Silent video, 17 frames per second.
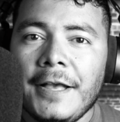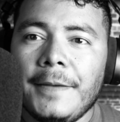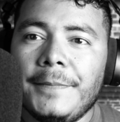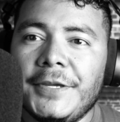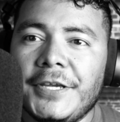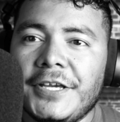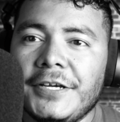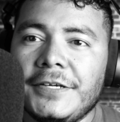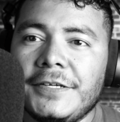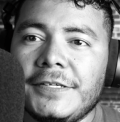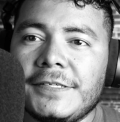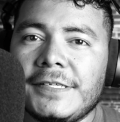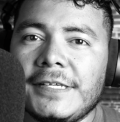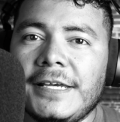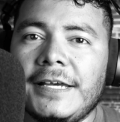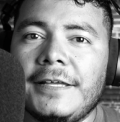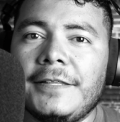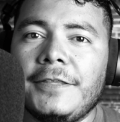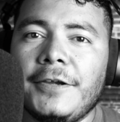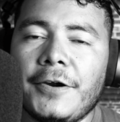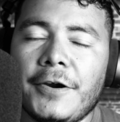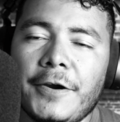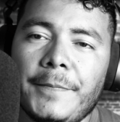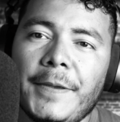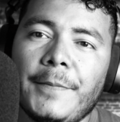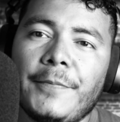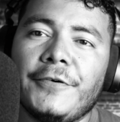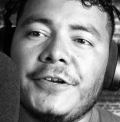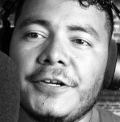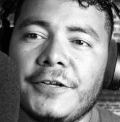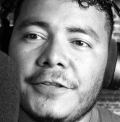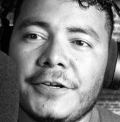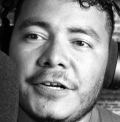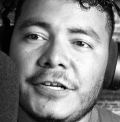because there are people in
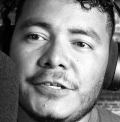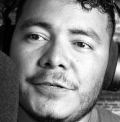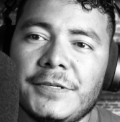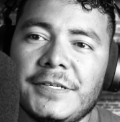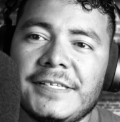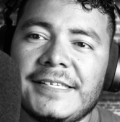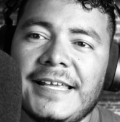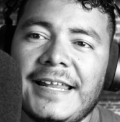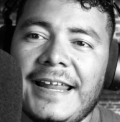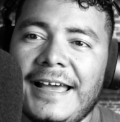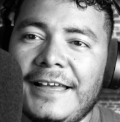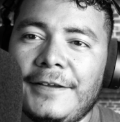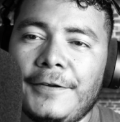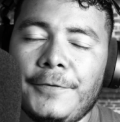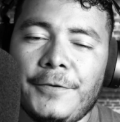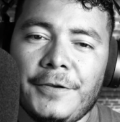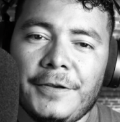other countries that I